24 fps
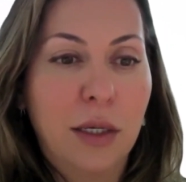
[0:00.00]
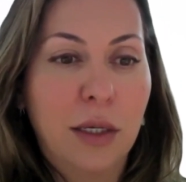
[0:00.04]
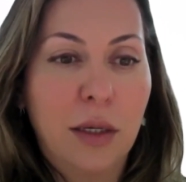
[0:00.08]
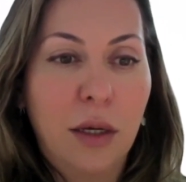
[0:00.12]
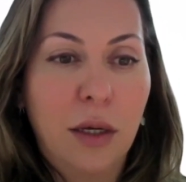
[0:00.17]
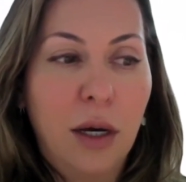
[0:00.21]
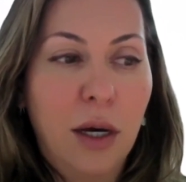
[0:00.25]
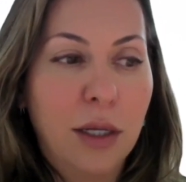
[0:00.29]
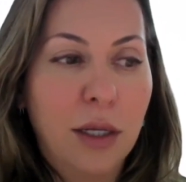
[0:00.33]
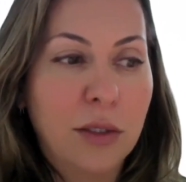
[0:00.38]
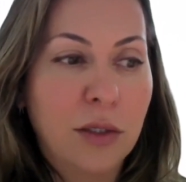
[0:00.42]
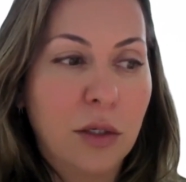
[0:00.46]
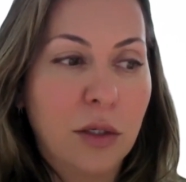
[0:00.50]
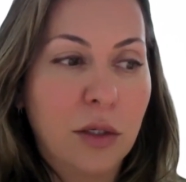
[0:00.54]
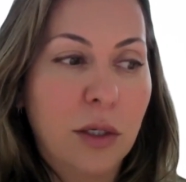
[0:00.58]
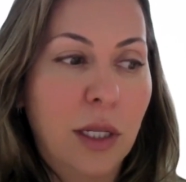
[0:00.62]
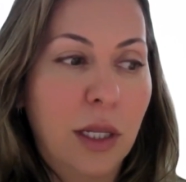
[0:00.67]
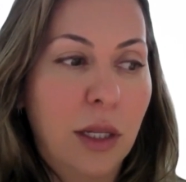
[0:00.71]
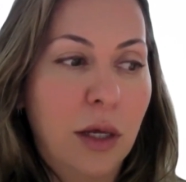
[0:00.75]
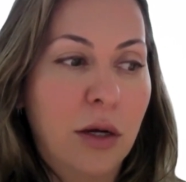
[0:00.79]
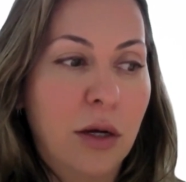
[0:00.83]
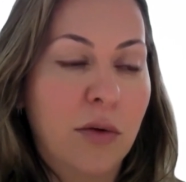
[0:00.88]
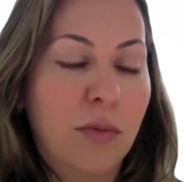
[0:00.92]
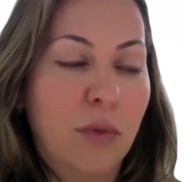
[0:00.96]
under a
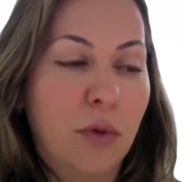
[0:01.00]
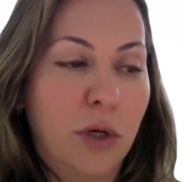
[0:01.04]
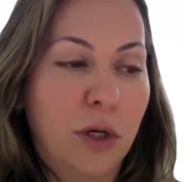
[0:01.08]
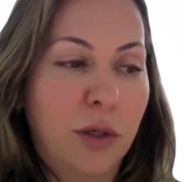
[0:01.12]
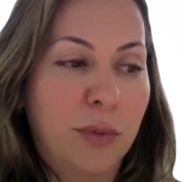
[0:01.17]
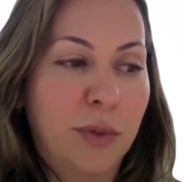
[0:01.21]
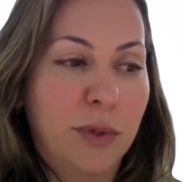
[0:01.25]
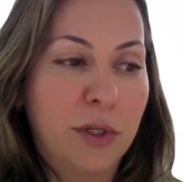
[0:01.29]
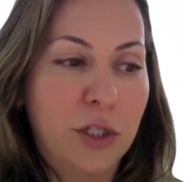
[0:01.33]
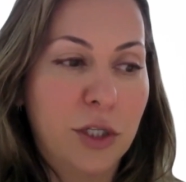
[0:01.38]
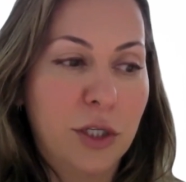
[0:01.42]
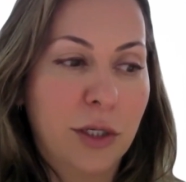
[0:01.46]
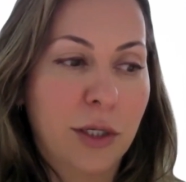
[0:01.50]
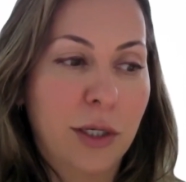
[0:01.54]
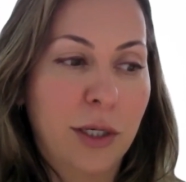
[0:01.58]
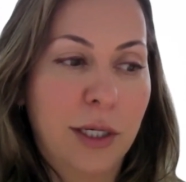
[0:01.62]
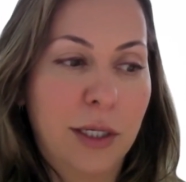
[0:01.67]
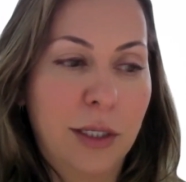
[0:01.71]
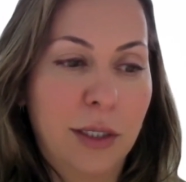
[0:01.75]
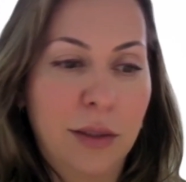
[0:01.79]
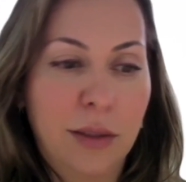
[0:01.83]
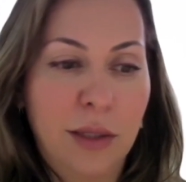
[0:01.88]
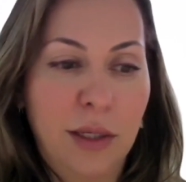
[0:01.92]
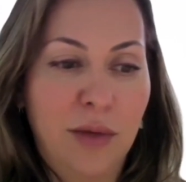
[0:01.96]
lot of work pressure,
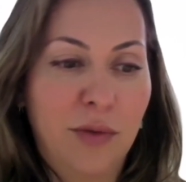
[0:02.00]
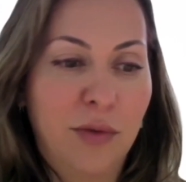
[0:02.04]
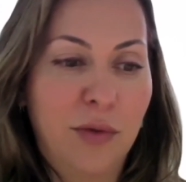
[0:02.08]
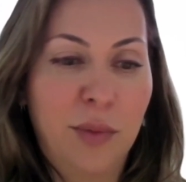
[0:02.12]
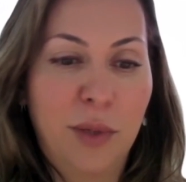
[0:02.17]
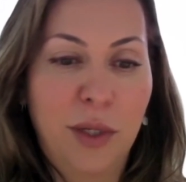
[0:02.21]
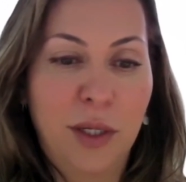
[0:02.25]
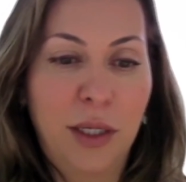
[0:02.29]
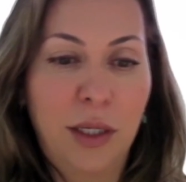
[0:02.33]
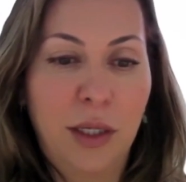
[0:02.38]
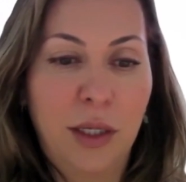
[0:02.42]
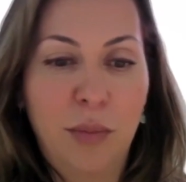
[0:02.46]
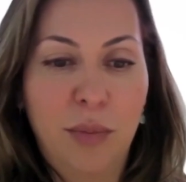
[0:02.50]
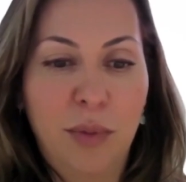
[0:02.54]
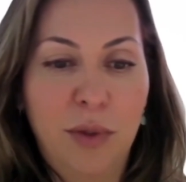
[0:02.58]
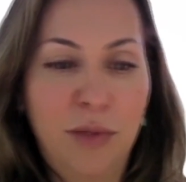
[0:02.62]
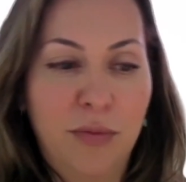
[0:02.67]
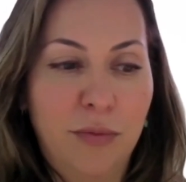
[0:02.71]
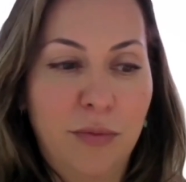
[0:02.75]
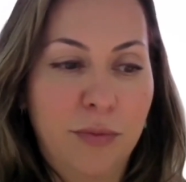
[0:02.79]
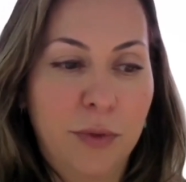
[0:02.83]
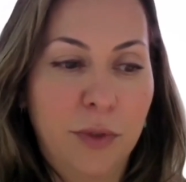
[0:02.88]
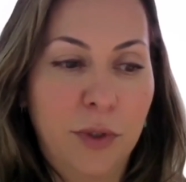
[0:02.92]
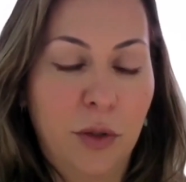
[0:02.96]
and everybody
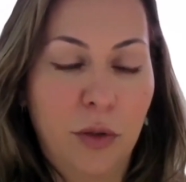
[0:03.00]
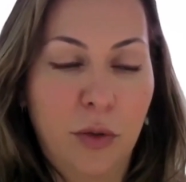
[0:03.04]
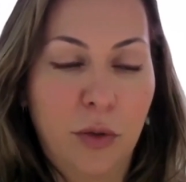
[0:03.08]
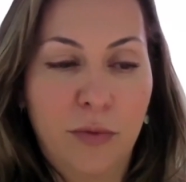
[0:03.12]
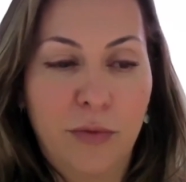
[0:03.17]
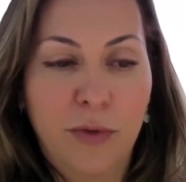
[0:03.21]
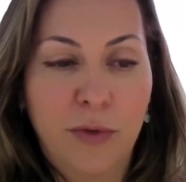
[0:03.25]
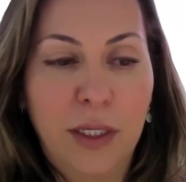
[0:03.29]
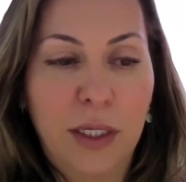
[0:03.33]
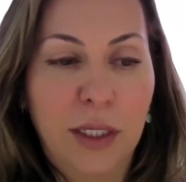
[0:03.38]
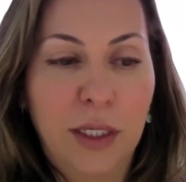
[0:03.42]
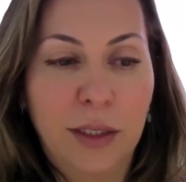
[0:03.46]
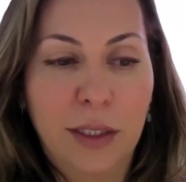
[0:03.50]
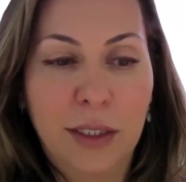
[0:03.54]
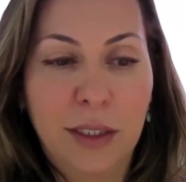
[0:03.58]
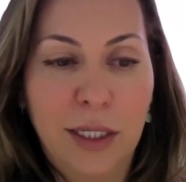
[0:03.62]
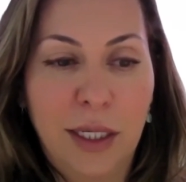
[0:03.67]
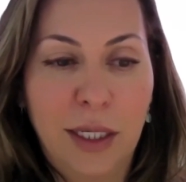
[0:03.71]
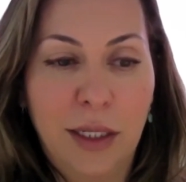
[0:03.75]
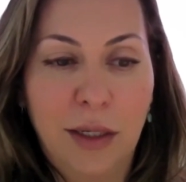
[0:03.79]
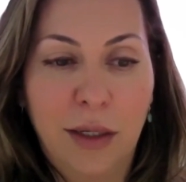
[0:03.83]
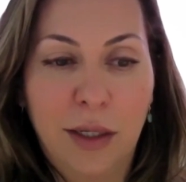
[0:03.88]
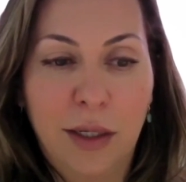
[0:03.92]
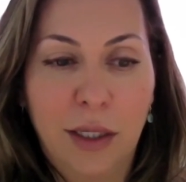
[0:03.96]
feeding the
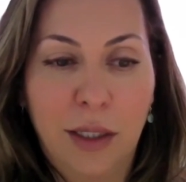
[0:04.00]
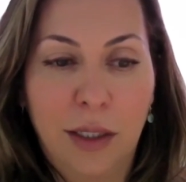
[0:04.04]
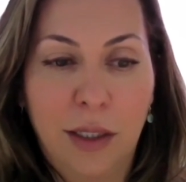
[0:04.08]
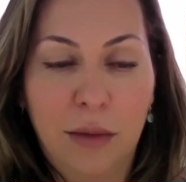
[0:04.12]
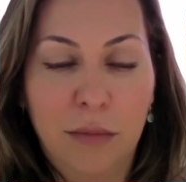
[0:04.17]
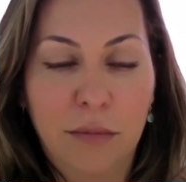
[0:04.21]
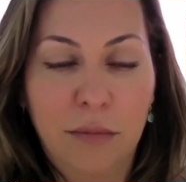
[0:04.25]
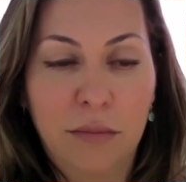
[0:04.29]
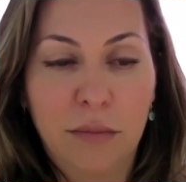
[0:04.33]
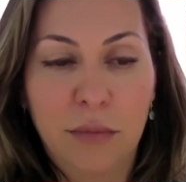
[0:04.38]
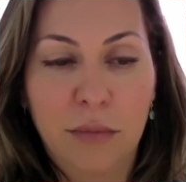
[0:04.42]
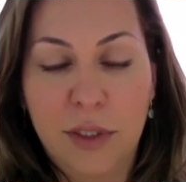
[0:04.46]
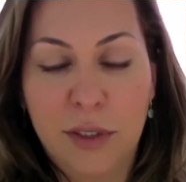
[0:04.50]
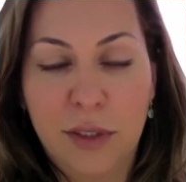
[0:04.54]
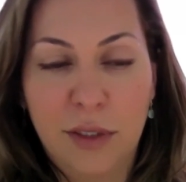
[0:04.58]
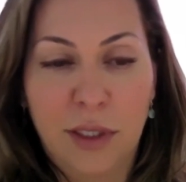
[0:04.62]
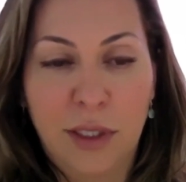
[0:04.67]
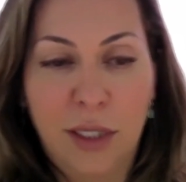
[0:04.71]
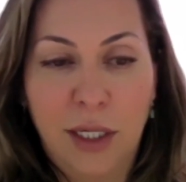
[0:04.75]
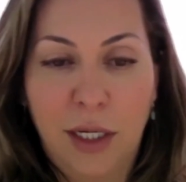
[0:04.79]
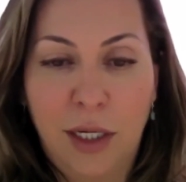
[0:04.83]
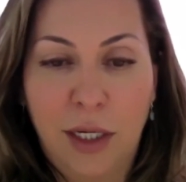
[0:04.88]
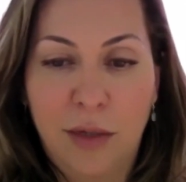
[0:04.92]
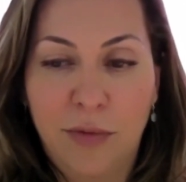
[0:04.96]
data in, doesn't
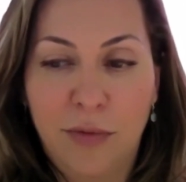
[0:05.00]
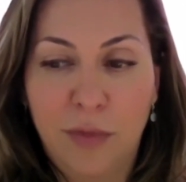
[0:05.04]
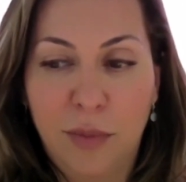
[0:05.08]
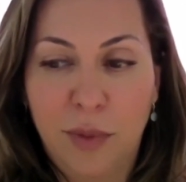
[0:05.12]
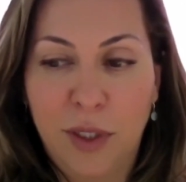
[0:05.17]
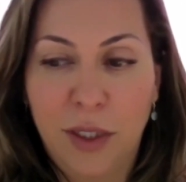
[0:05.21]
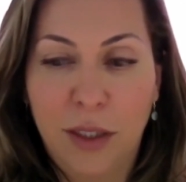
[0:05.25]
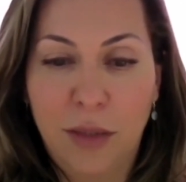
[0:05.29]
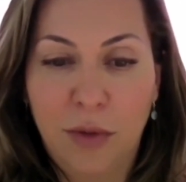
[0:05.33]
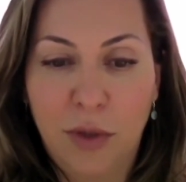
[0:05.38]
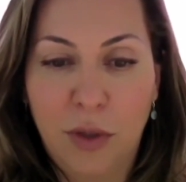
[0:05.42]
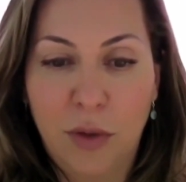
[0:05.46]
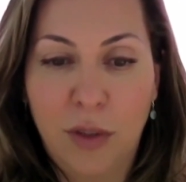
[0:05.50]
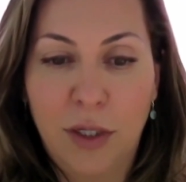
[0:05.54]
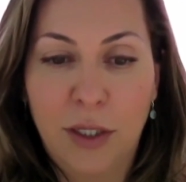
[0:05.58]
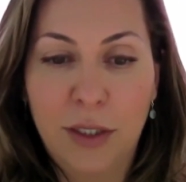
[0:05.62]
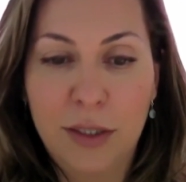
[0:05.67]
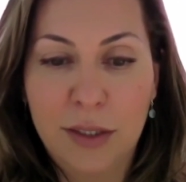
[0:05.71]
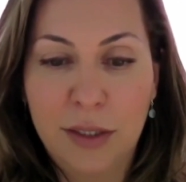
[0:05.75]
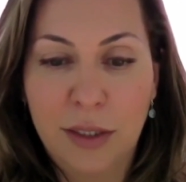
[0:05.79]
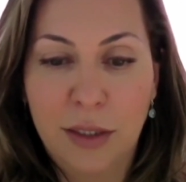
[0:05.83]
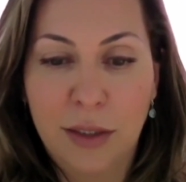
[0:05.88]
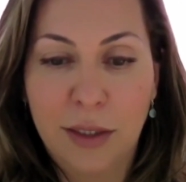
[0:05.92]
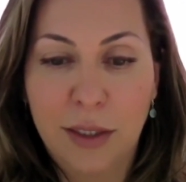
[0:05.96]
care, everybody
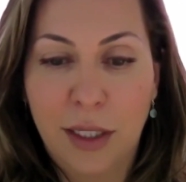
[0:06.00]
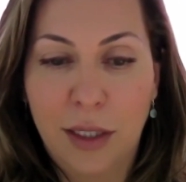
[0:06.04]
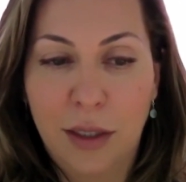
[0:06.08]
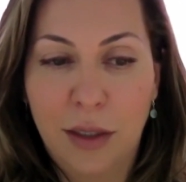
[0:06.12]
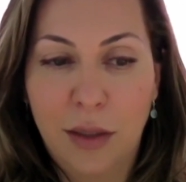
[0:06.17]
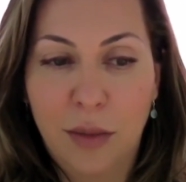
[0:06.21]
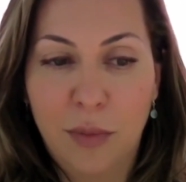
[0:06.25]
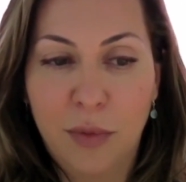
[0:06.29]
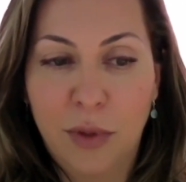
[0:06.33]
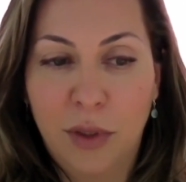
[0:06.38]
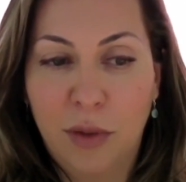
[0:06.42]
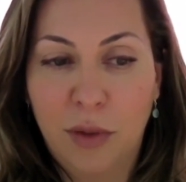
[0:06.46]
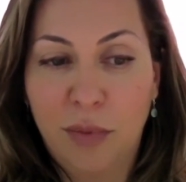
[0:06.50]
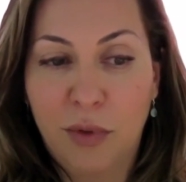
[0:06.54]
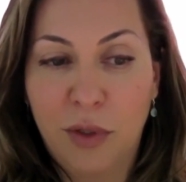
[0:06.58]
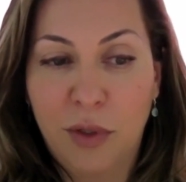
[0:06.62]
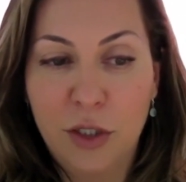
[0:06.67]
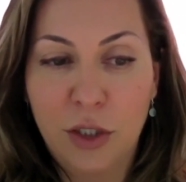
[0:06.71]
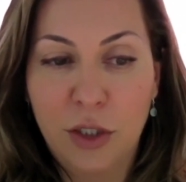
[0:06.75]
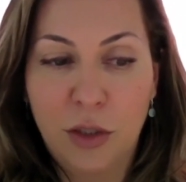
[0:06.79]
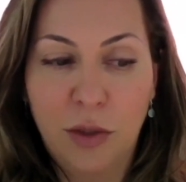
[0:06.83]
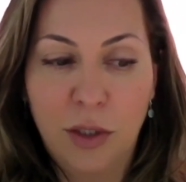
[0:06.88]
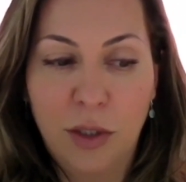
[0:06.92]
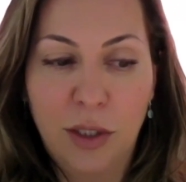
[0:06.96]
requesting data, putting
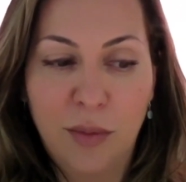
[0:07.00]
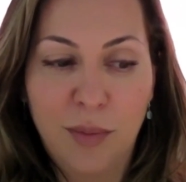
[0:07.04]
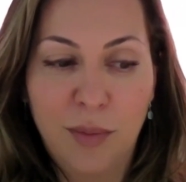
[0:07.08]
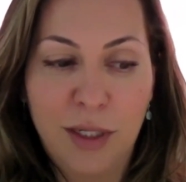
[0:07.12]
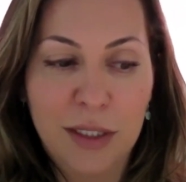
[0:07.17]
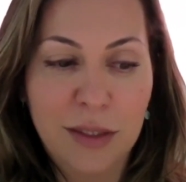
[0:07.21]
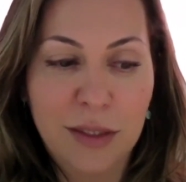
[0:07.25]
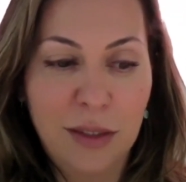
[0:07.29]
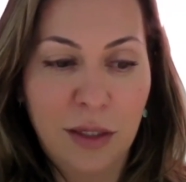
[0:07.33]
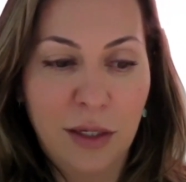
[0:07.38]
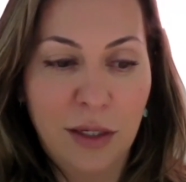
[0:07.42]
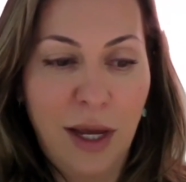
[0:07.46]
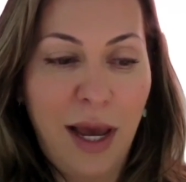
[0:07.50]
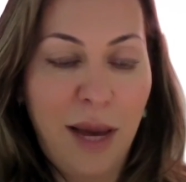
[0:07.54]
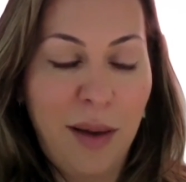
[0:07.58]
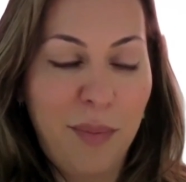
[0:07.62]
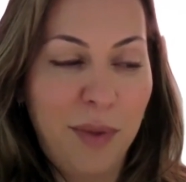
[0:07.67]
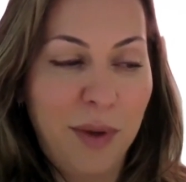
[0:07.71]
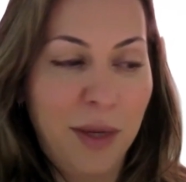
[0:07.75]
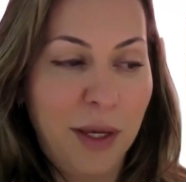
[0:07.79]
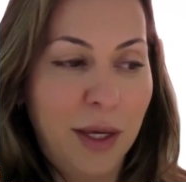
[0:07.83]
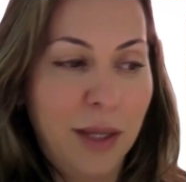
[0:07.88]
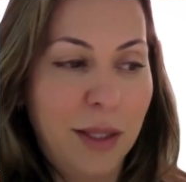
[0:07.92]
pressure on them and is unhappy.